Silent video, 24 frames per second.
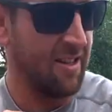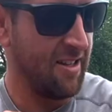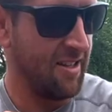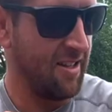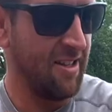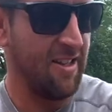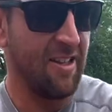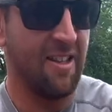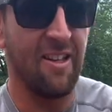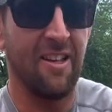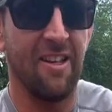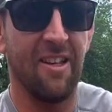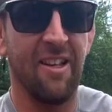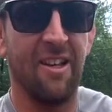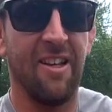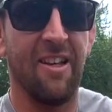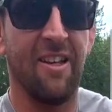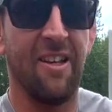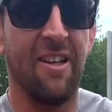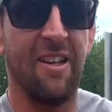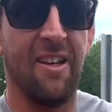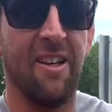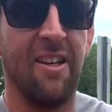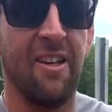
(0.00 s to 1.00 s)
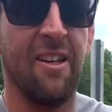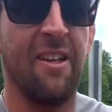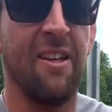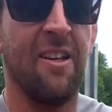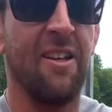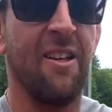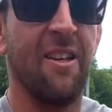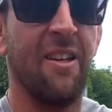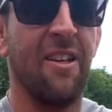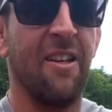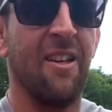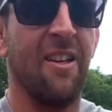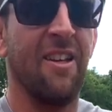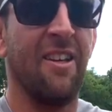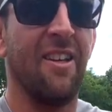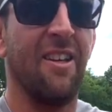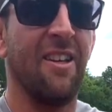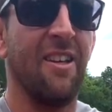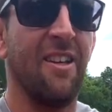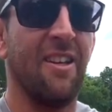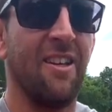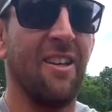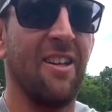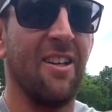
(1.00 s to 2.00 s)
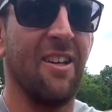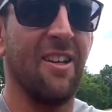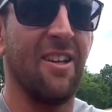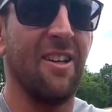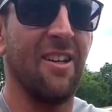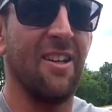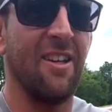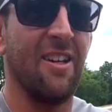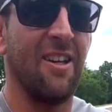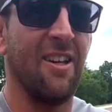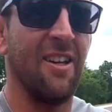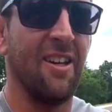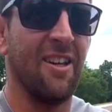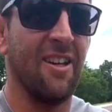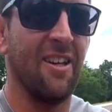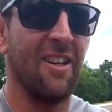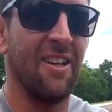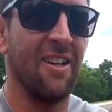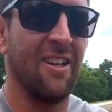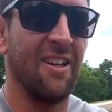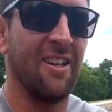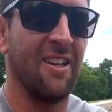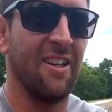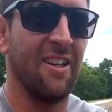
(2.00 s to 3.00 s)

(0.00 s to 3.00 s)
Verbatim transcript: We need a thumbnail, man. That might be it right there.